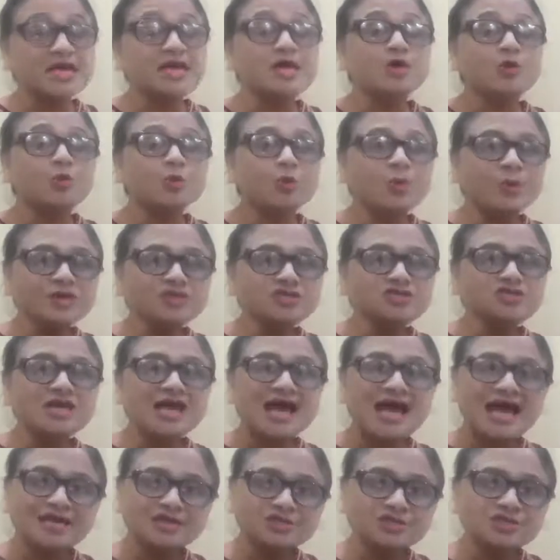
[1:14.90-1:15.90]
which
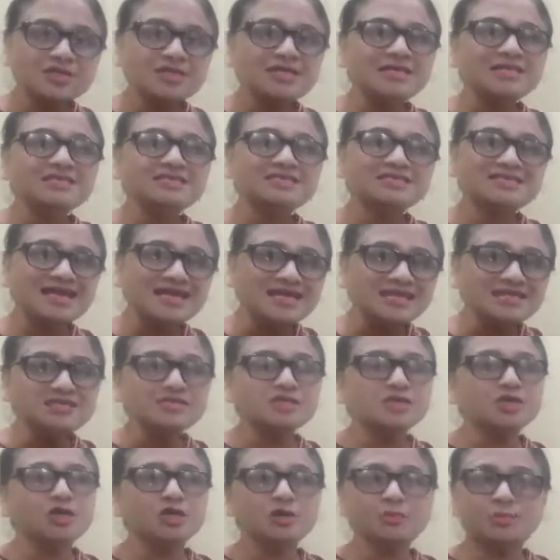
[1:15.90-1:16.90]
actually tells
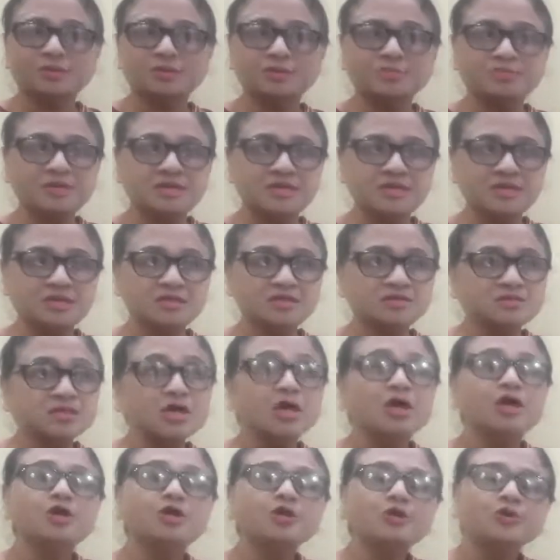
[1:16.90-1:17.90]
human beings
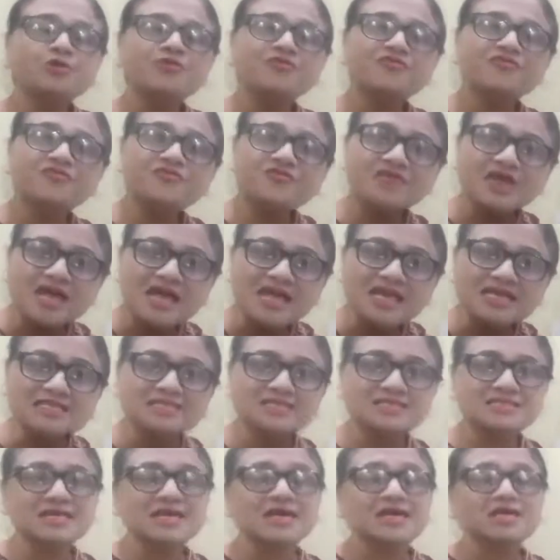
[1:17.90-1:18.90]
to face
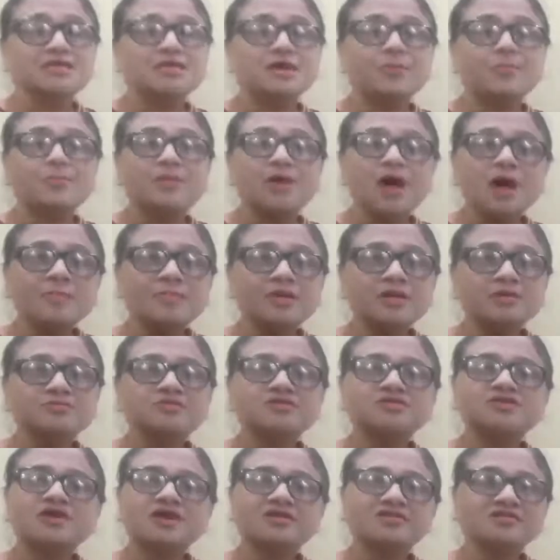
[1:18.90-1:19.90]
the problems
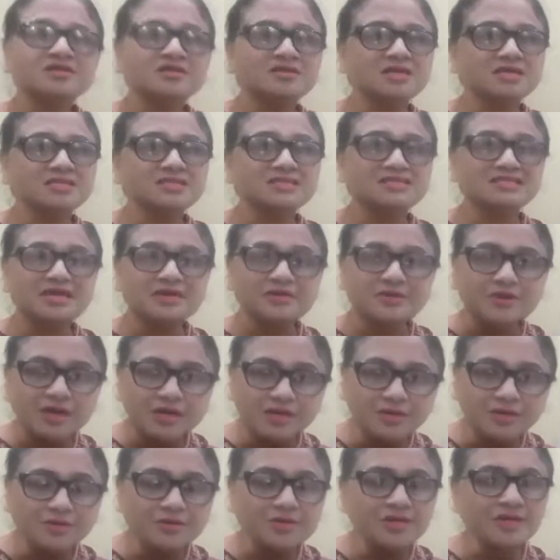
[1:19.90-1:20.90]
rather than
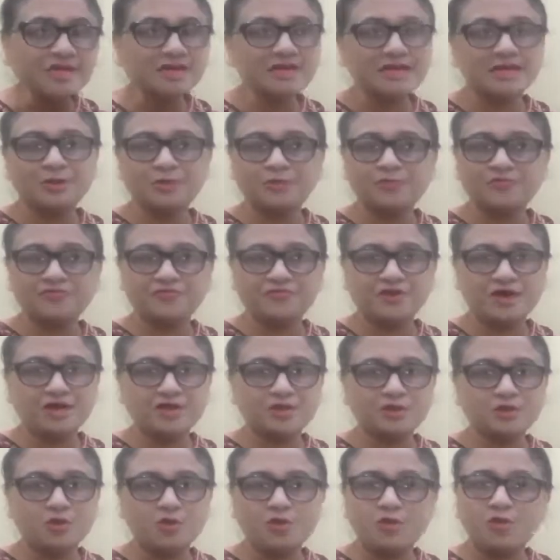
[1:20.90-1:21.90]
surrendering in
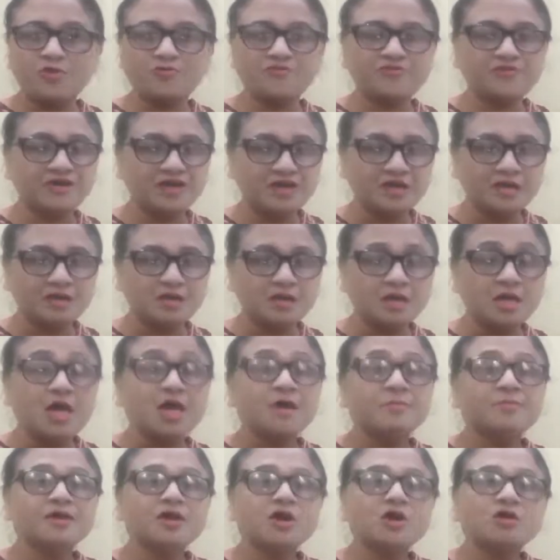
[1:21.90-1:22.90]
front of it,
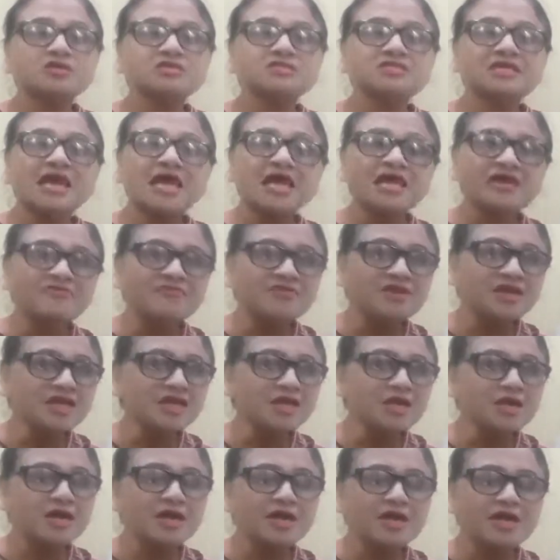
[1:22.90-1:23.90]
because
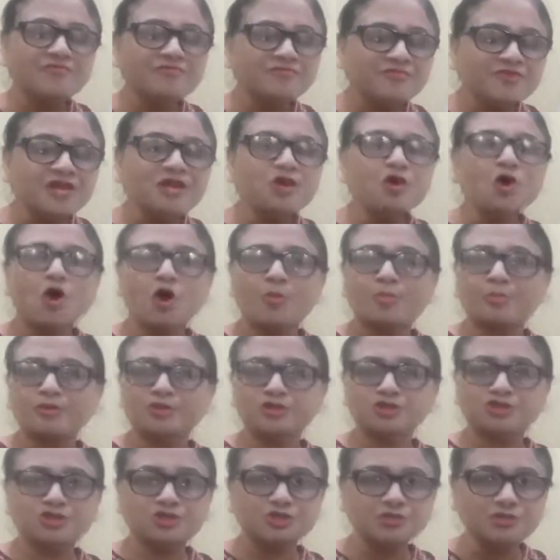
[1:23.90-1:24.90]
every
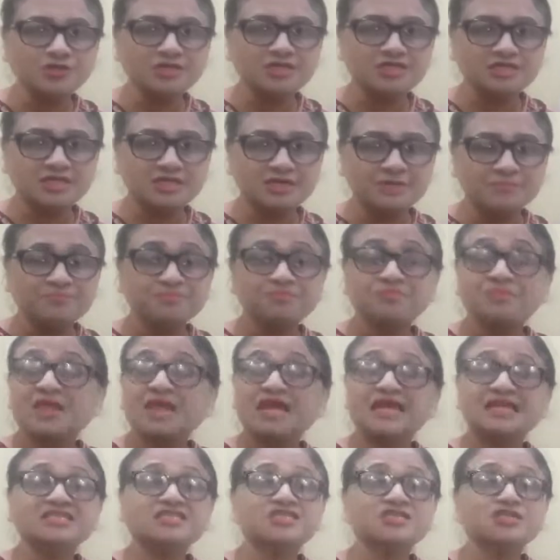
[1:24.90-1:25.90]
opportunity
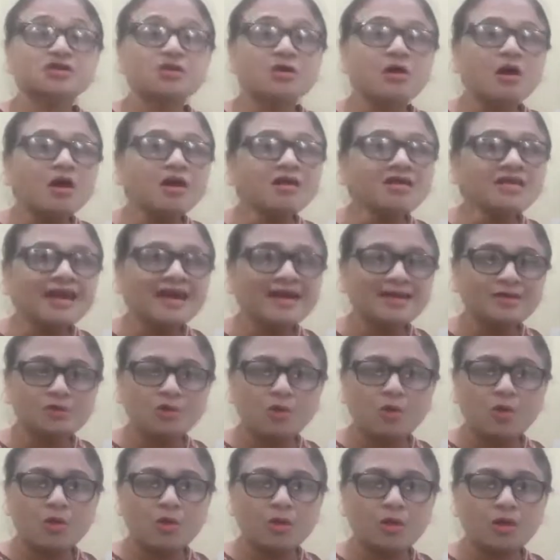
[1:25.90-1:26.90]
is not at
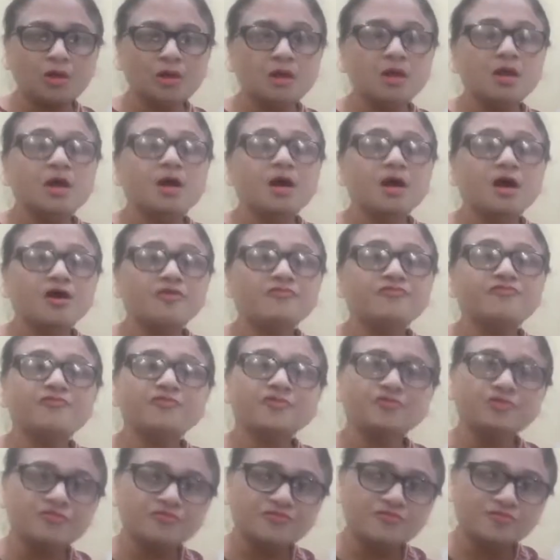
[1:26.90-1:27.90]
all a
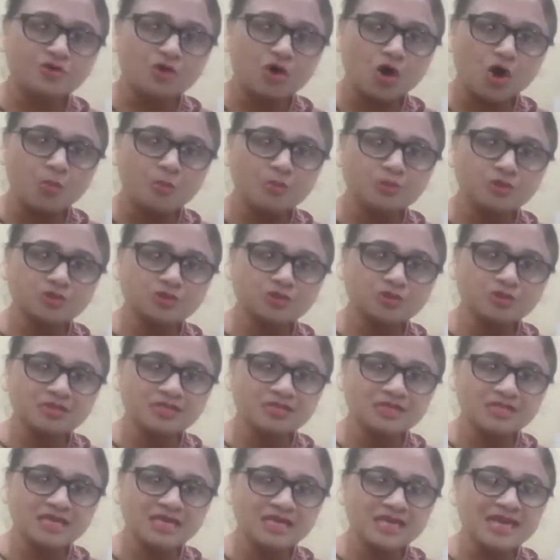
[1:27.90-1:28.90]
fruitful
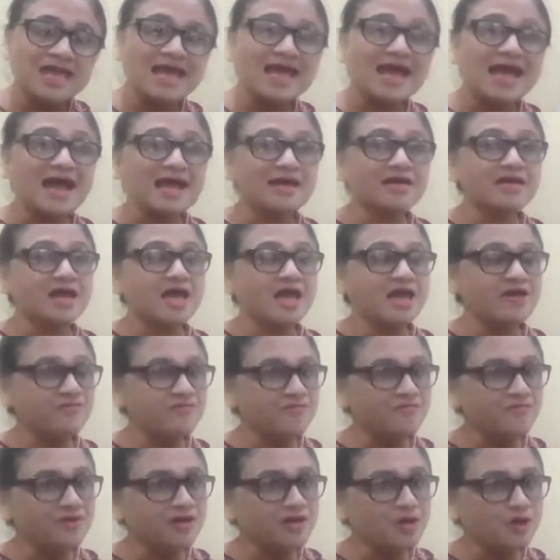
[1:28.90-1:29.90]
opportunity, and
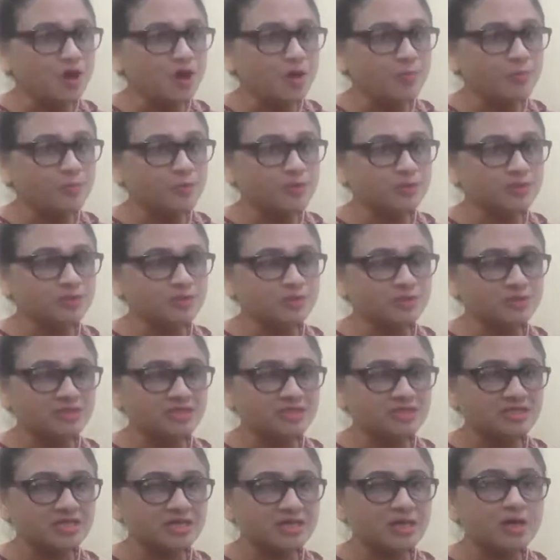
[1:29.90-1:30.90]
every
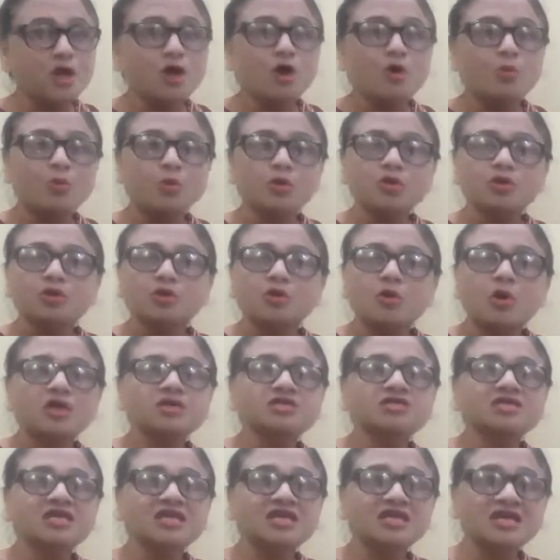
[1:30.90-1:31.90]
opportunity would not
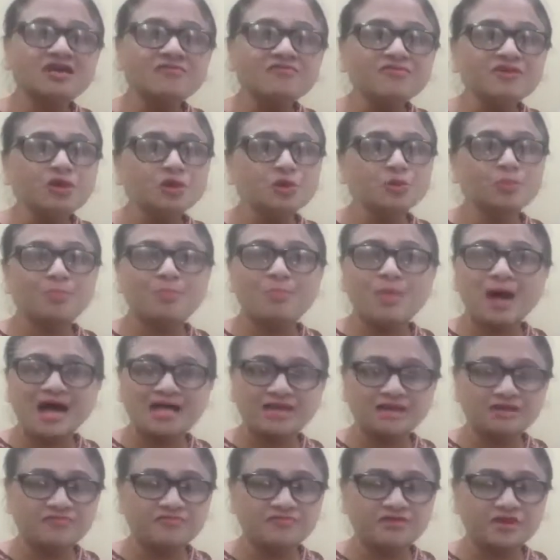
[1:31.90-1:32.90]
give you
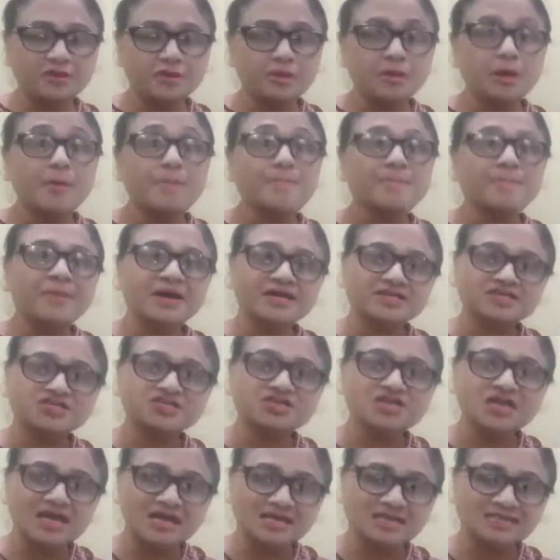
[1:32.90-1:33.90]
benefit. But
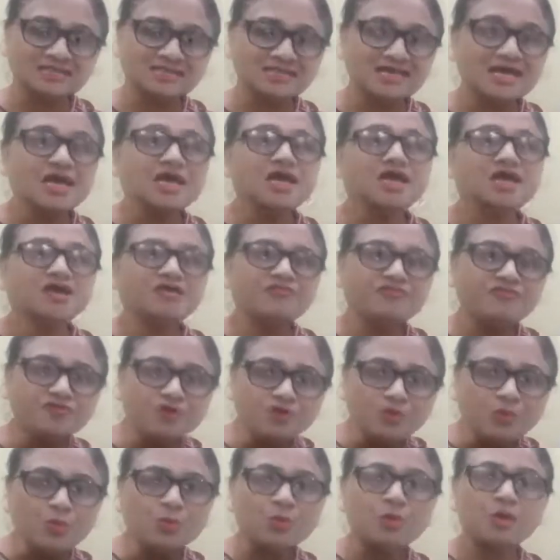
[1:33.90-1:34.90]
yes, if
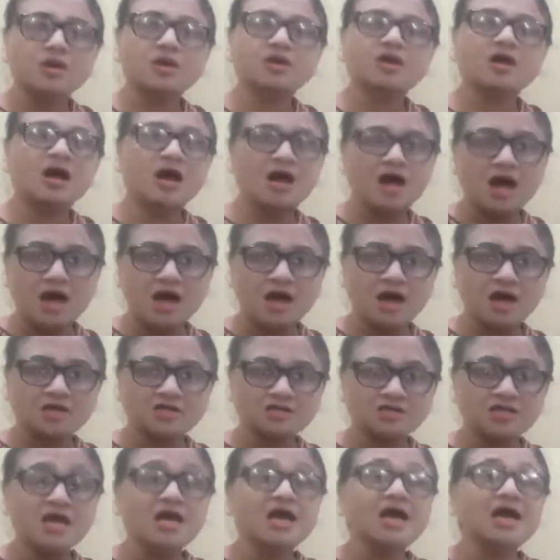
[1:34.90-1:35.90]
you work
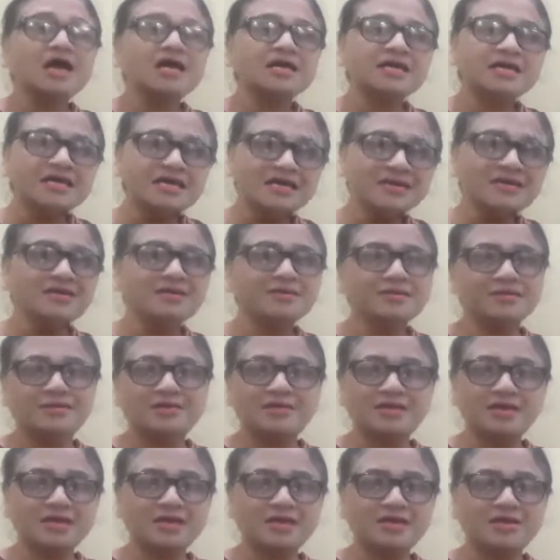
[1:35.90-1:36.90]
hard again and
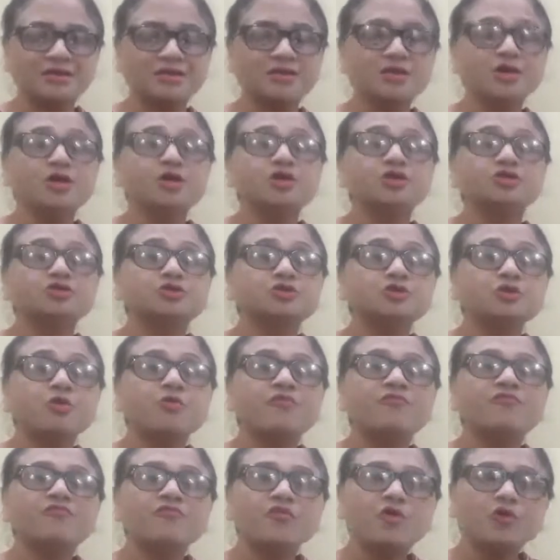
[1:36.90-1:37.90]
again,
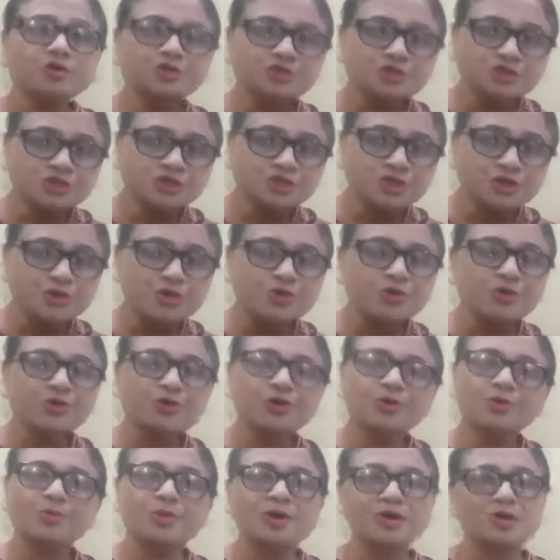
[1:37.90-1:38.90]
so for sure
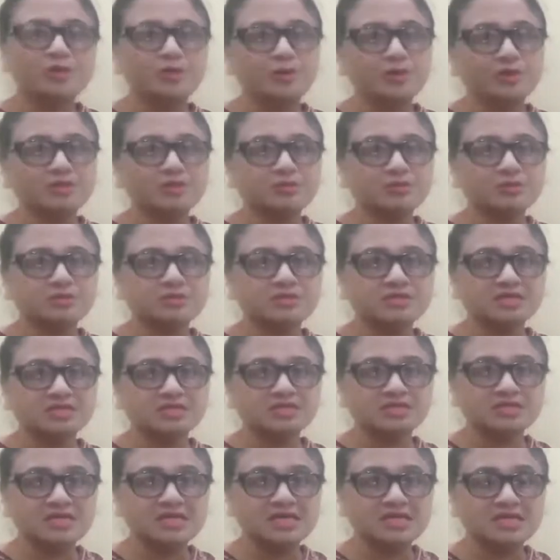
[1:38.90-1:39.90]
you are going to
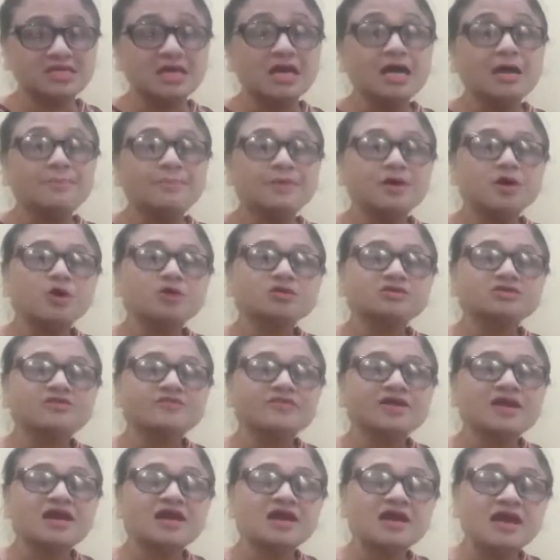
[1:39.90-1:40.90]
succeed, because
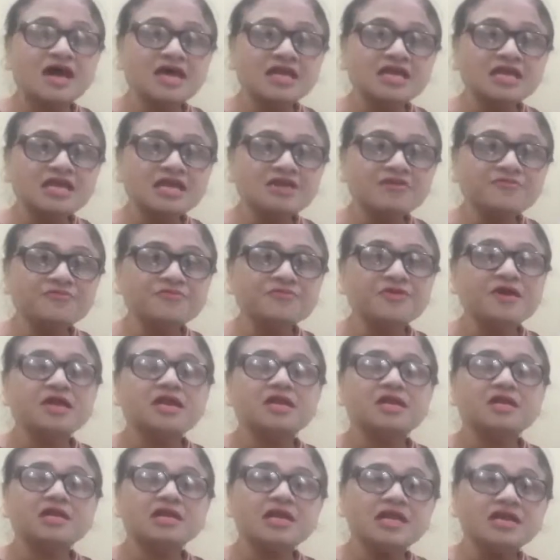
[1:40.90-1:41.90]
our life
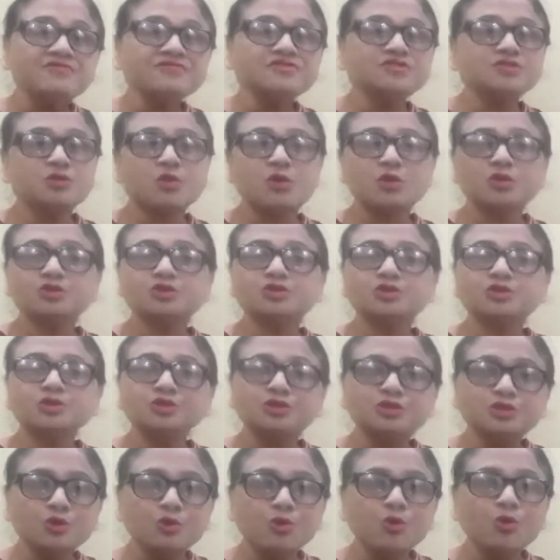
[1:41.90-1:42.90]
lives on
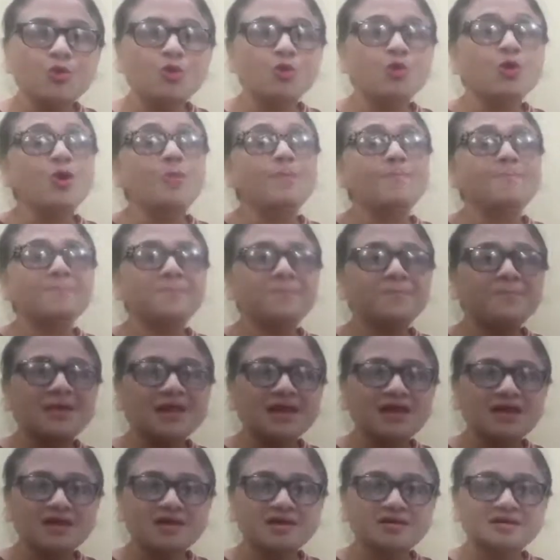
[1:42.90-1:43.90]
2
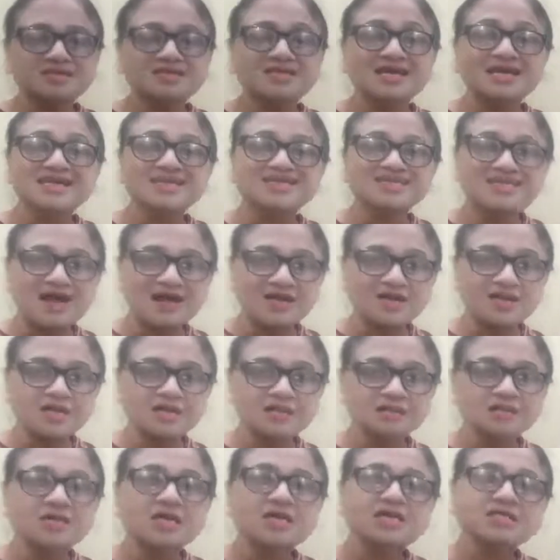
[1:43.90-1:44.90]
pillars, that
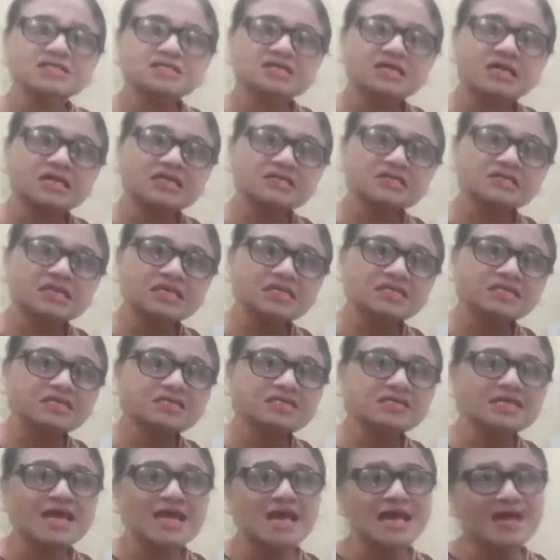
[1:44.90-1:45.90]
is success
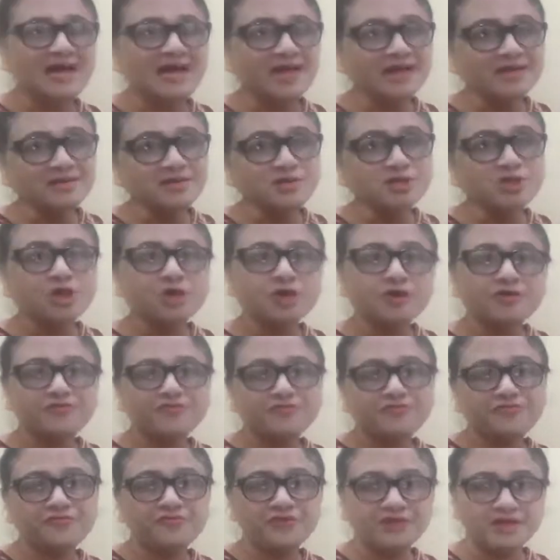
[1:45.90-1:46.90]
and
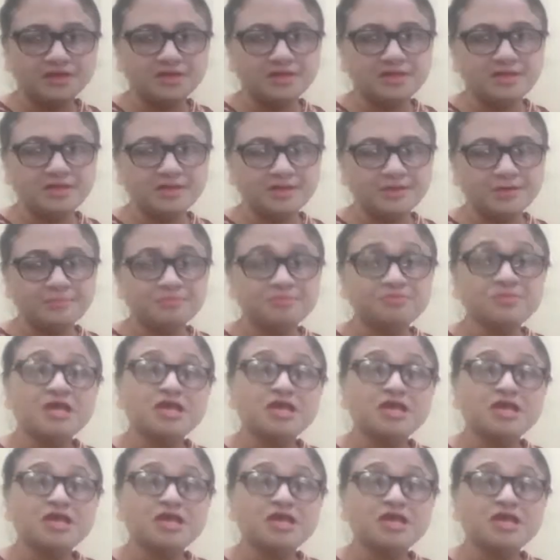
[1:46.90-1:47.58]
failure.